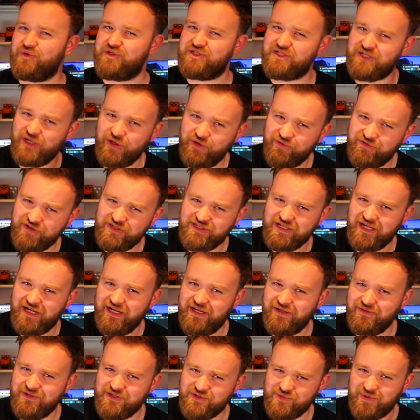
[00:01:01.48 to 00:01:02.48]

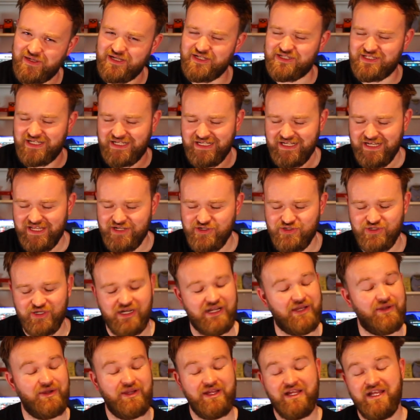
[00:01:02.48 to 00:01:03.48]
Silvertone as well as
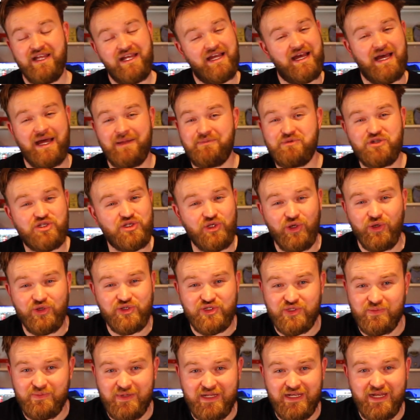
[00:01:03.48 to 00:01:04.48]
Danelectro. I'm sure
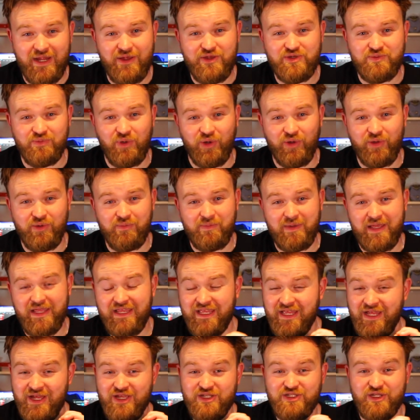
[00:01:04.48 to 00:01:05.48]
somebody knows more than
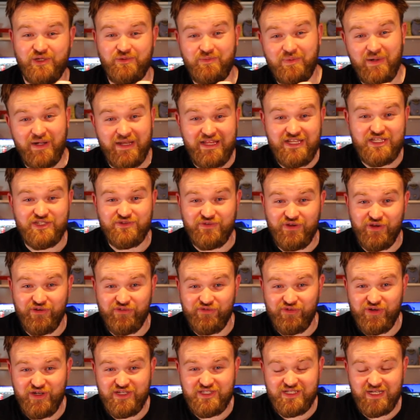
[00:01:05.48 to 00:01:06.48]
me, so please feel
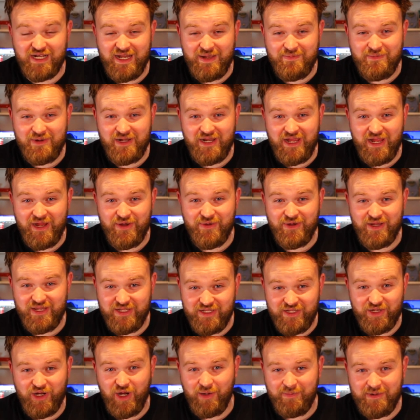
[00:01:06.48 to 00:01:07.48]
free to let me know in
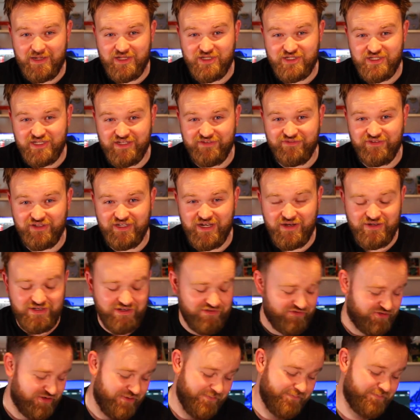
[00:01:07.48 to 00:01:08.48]
the comments if you know
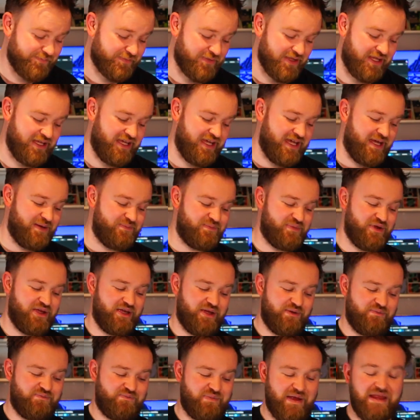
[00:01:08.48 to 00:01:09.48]
different.
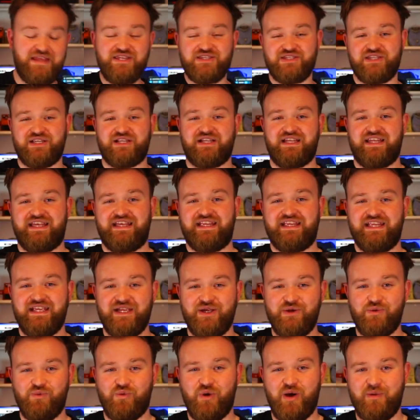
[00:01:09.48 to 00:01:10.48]
But basically,
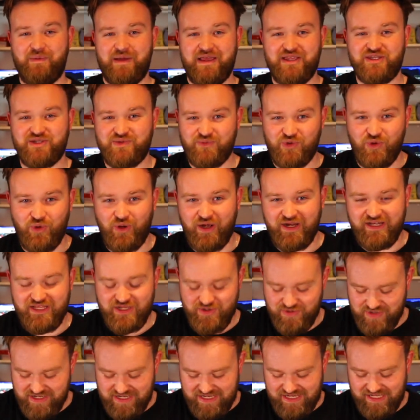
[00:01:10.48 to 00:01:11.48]
what makes them quite
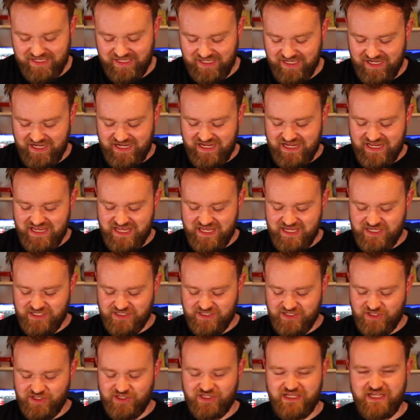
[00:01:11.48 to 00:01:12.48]
unique
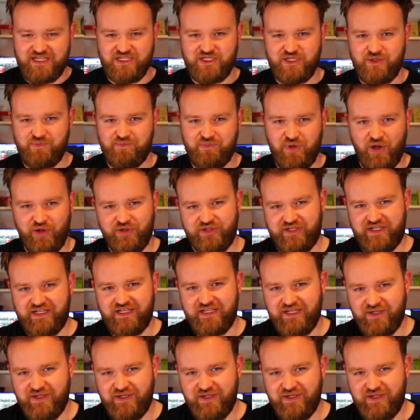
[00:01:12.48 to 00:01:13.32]
is this body,